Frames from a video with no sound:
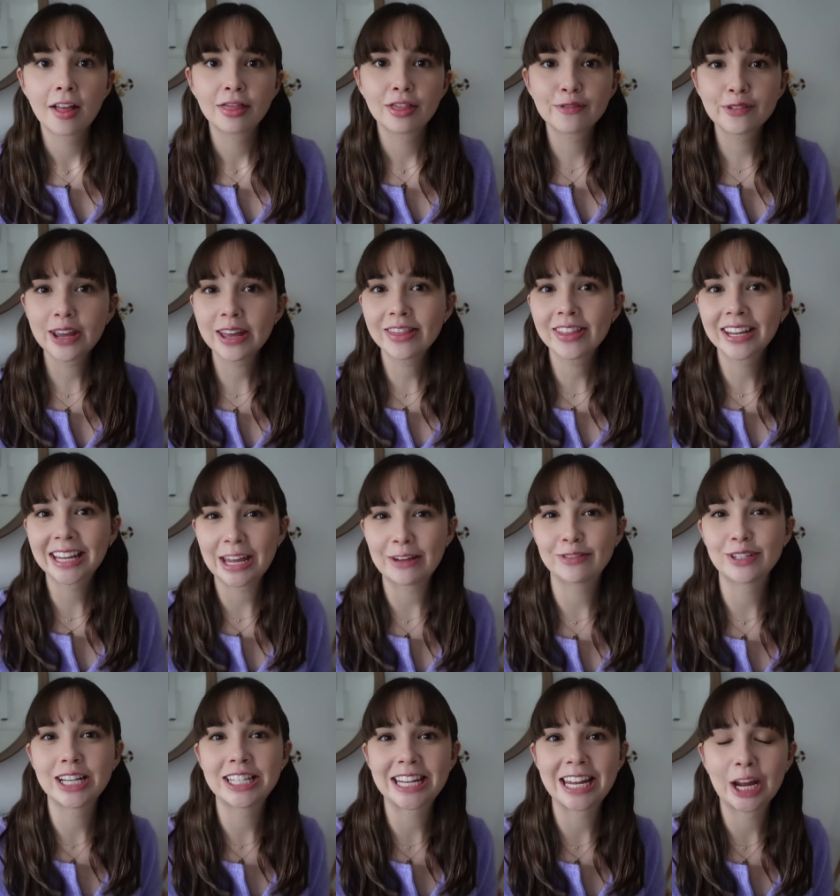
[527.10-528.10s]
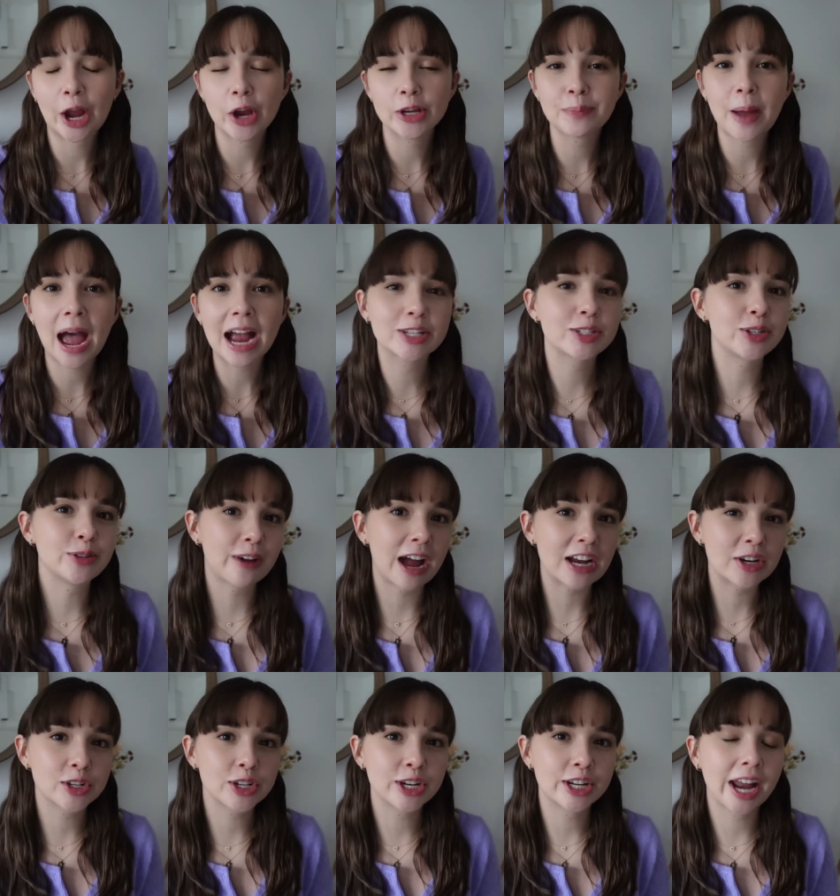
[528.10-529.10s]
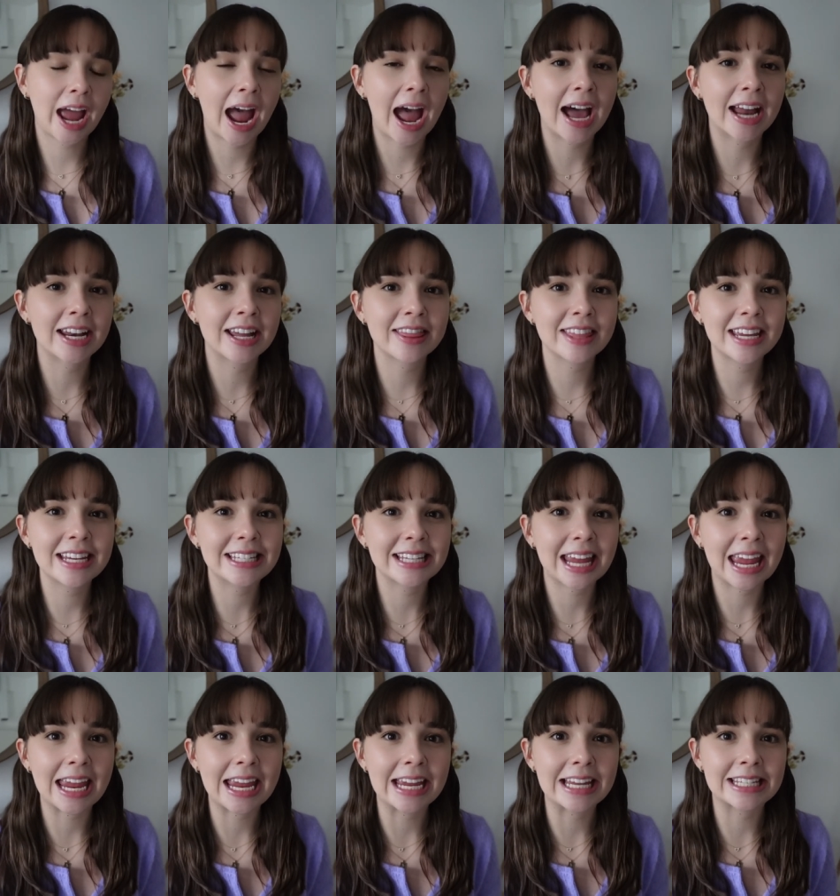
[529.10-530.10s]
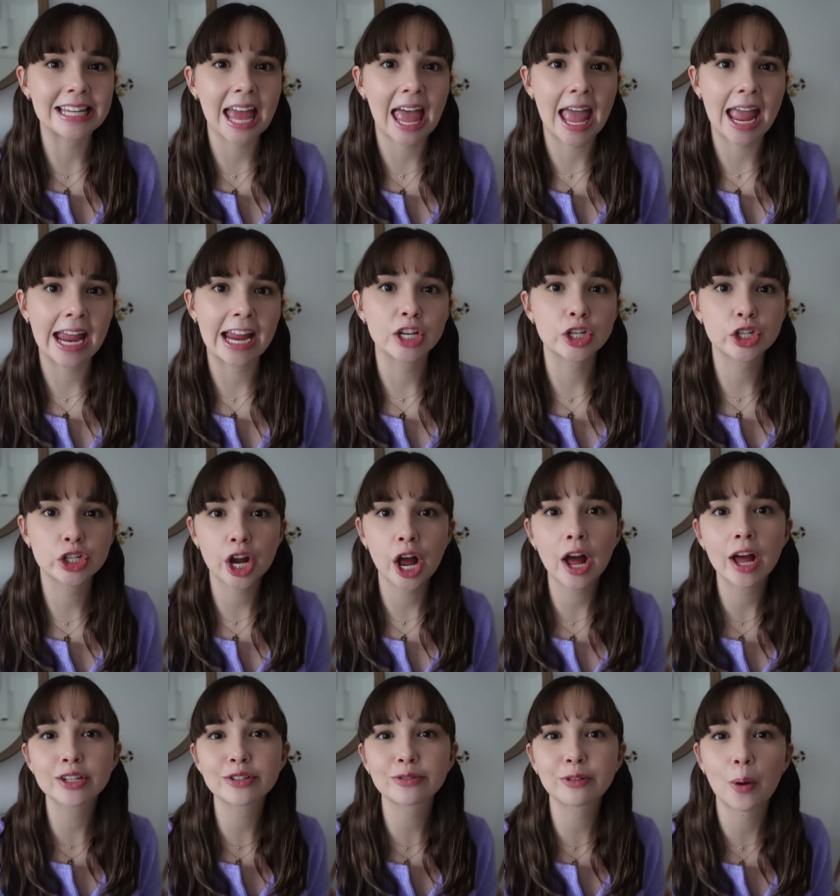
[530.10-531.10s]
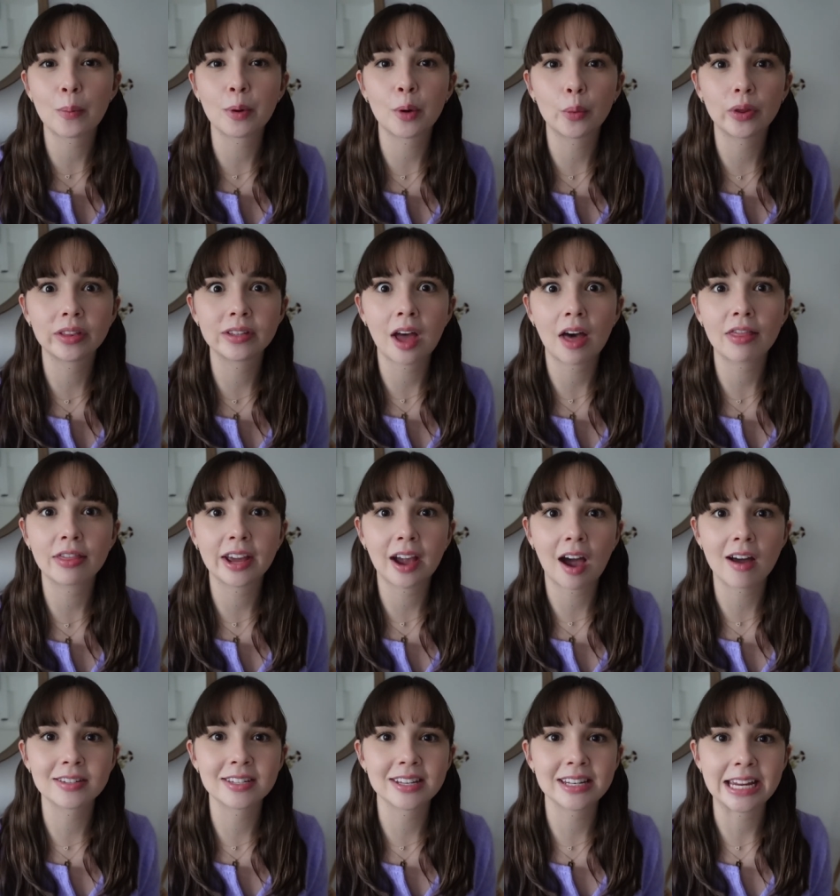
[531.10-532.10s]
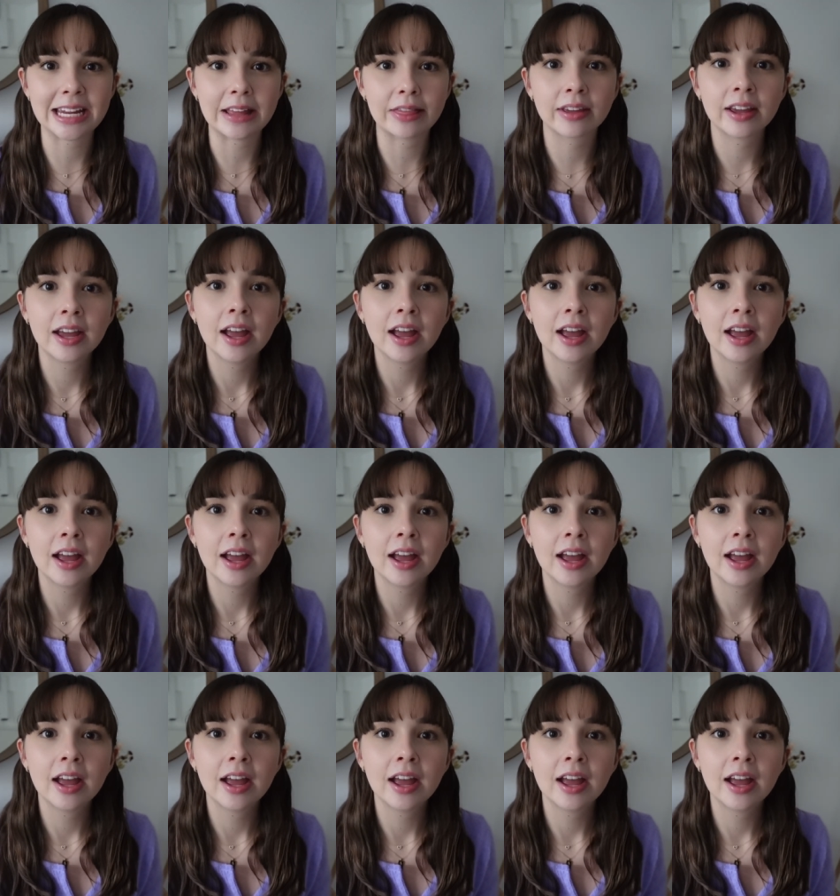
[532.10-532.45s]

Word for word: The fifth gift idea goes back to fashion and this is a shirt from With Nothing Underneath.